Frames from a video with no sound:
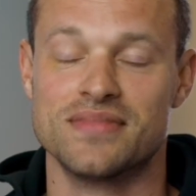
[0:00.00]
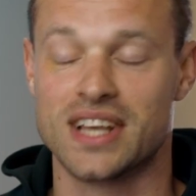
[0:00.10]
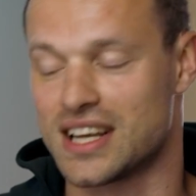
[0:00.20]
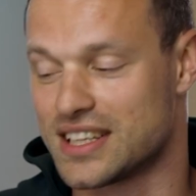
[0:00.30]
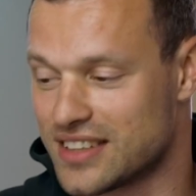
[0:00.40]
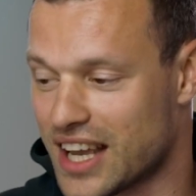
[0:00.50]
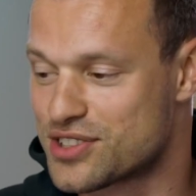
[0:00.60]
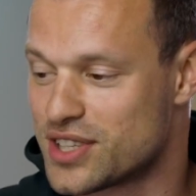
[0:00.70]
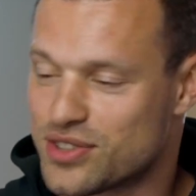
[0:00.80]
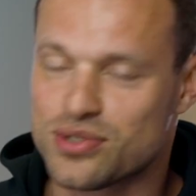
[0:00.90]
I
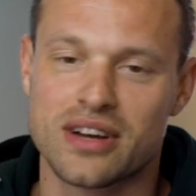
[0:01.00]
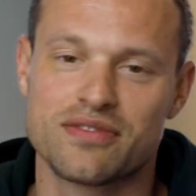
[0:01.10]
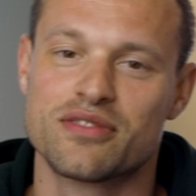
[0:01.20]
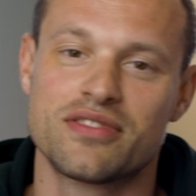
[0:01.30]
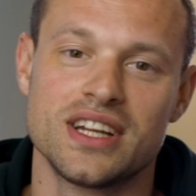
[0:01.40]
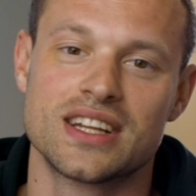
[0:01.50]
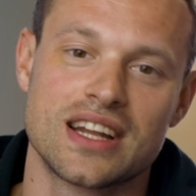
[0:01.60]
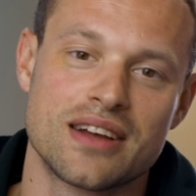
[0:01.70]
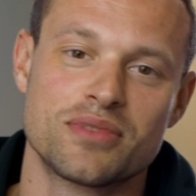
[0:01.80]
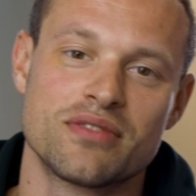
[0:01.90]
actually do have the feeling
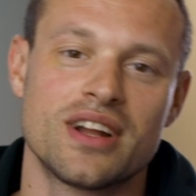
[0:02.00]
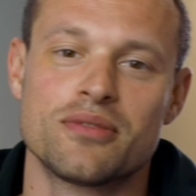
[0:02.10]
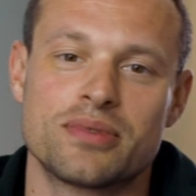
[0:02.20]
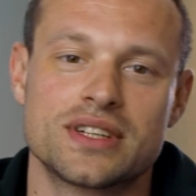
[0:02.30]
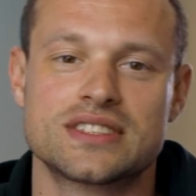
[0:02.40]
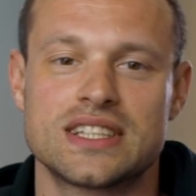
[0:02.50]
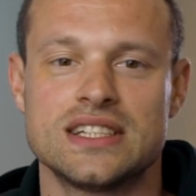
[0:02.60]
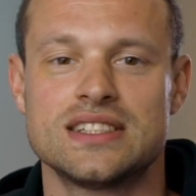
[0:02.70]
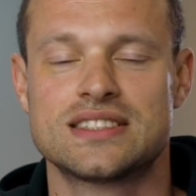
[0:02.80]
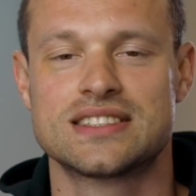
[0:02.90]
that I'm developing
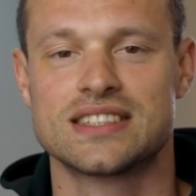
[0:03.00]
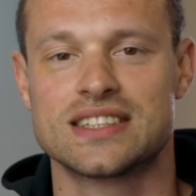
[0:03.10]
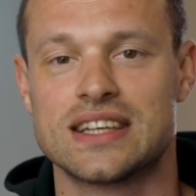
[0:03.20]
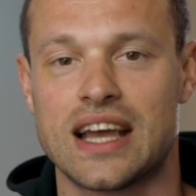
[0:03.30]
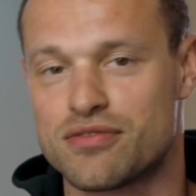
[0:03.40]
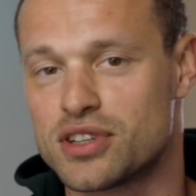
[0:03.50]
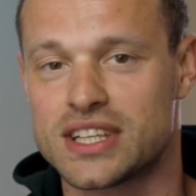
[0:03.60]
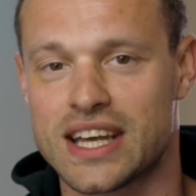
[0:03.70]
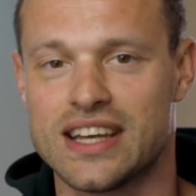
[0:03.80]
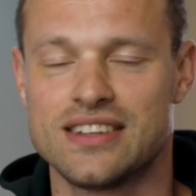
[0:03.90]
skills every
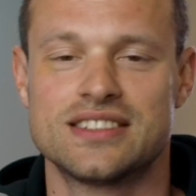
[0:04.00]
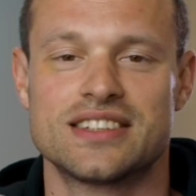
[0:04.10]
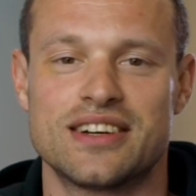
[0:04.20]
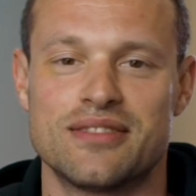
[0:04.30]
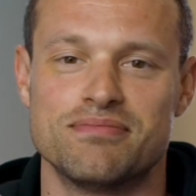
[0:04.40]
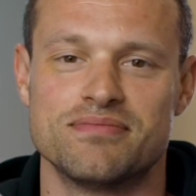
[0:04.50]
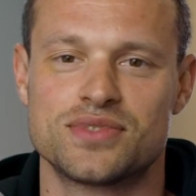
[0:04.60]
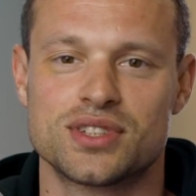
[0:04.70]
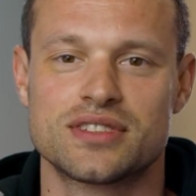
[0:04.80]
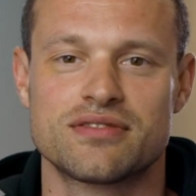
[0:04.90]
day.
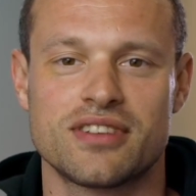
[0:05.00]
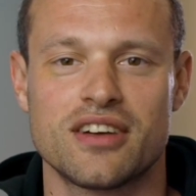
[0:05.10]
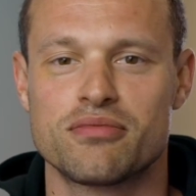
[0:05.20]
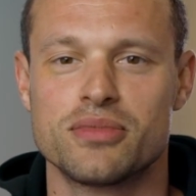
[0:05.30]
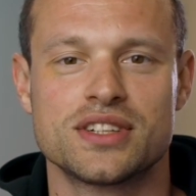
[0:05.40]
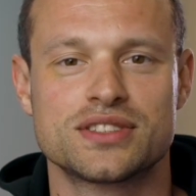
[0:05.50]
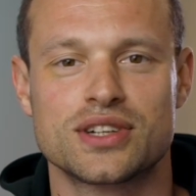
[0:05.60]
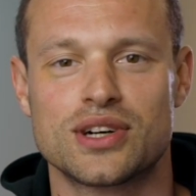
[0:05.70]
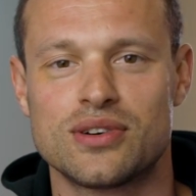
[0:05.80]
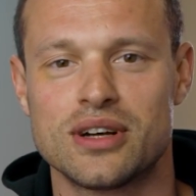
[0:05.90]
Just 5 minutes
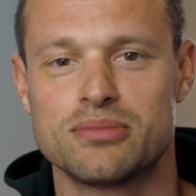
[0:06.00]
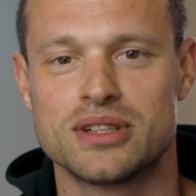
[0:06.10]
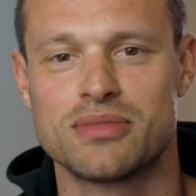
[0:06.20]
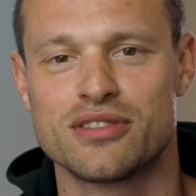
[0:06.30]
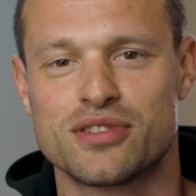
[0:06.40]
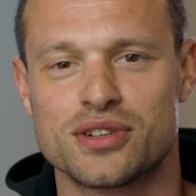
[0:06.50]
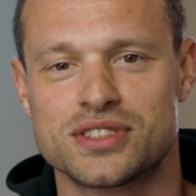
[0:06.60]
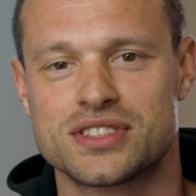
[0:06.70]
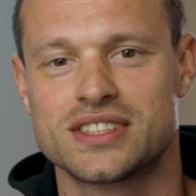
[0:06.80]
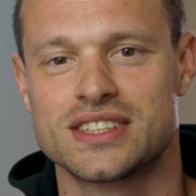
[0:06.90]
ago, I built my
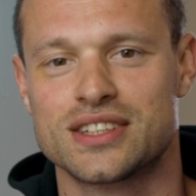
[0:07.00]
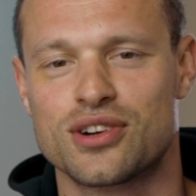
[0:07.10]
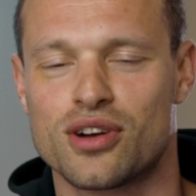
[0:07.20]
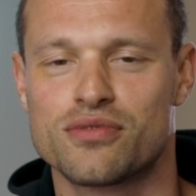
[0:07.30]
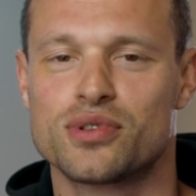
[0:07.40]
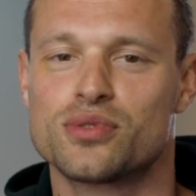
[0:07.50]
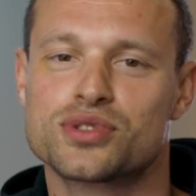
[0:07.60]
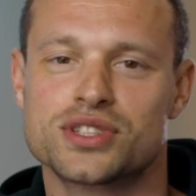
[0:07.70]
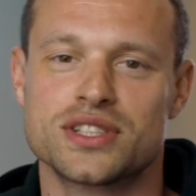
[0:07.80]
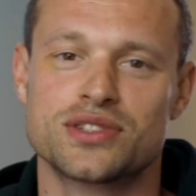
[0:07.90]
first
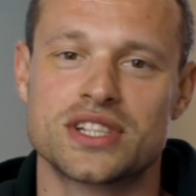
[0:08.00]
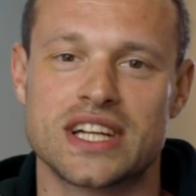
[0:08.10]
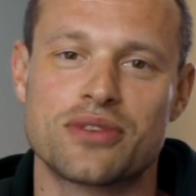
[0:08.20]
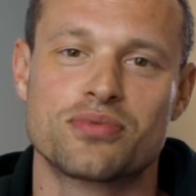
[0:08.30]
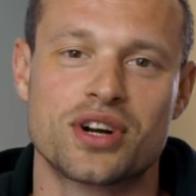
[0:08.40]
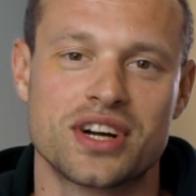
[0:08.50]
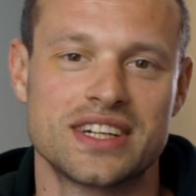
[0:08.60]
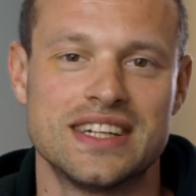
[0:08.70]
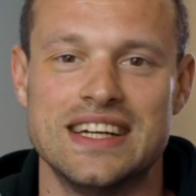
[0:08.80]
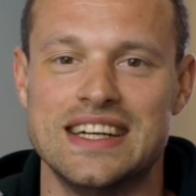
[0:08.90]
convolutional neural network.